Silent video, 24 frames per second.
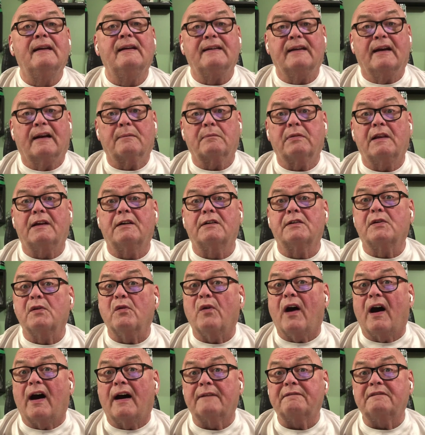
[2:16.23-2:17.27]
Young players who
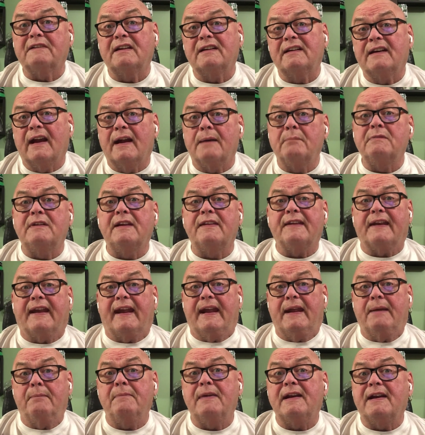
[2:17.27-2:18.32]
often come to the
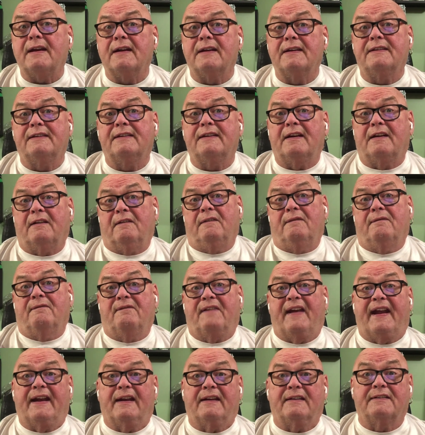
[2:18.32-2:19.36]
game because they're
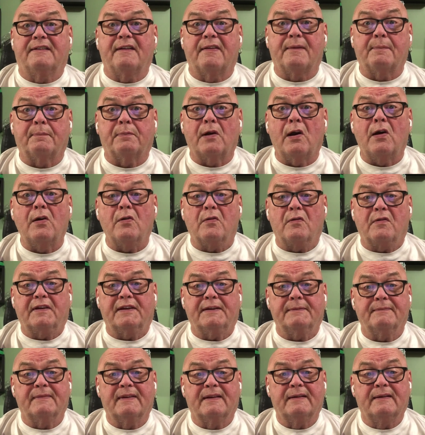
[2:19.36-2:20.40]
fans of the pros.
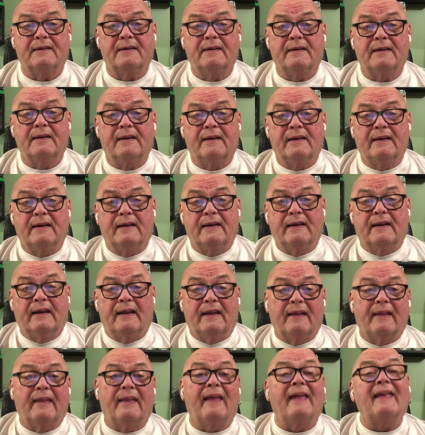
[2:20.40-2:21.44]

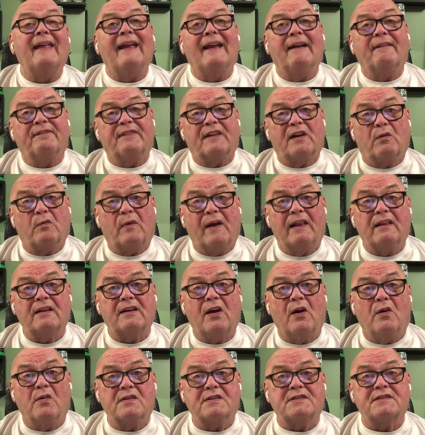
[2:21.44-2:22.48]
If they're well
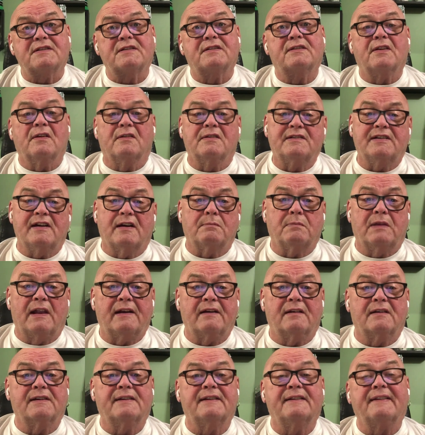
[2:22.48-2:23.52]
coached, those young
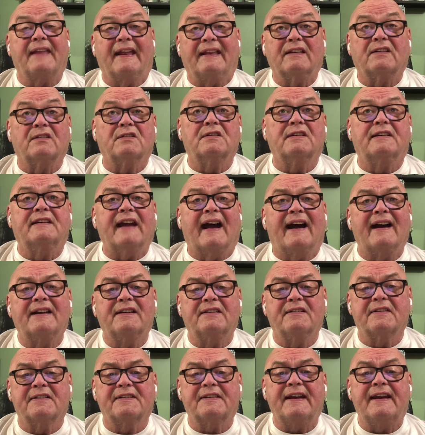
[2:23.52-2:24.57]
players, they learn to
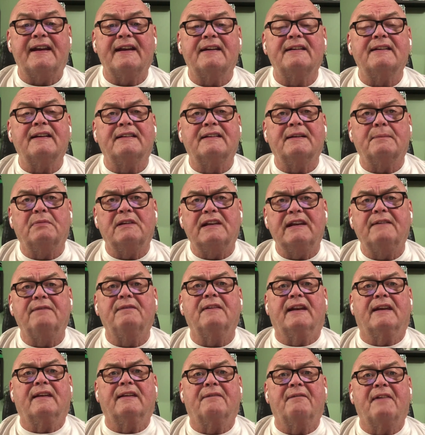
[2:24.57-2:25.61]
understand and to believe
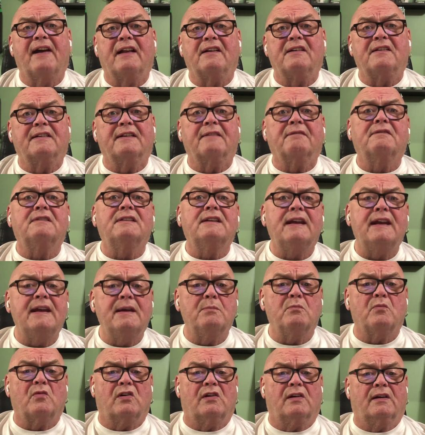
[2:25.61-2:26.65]
in the values of
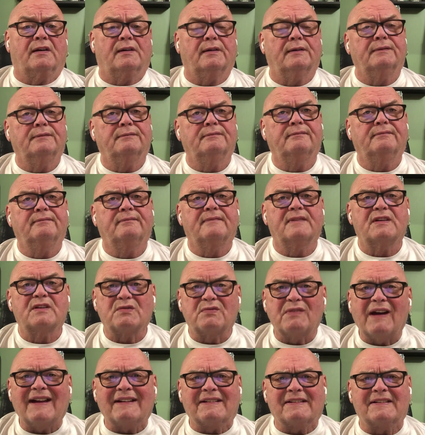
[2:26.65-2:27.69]
teamwork and
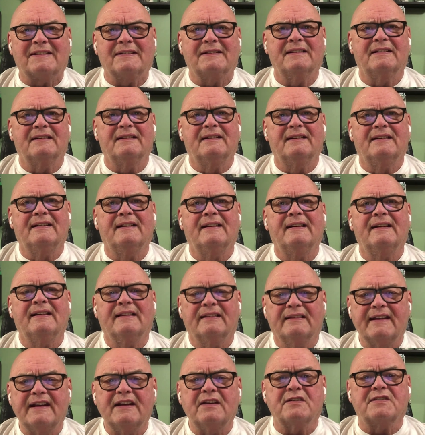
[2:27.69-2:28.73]
trust,
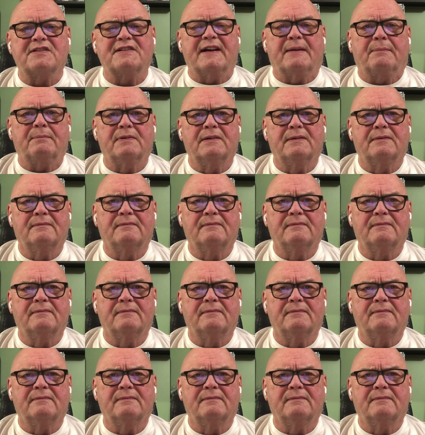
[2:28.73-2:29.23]
leadership,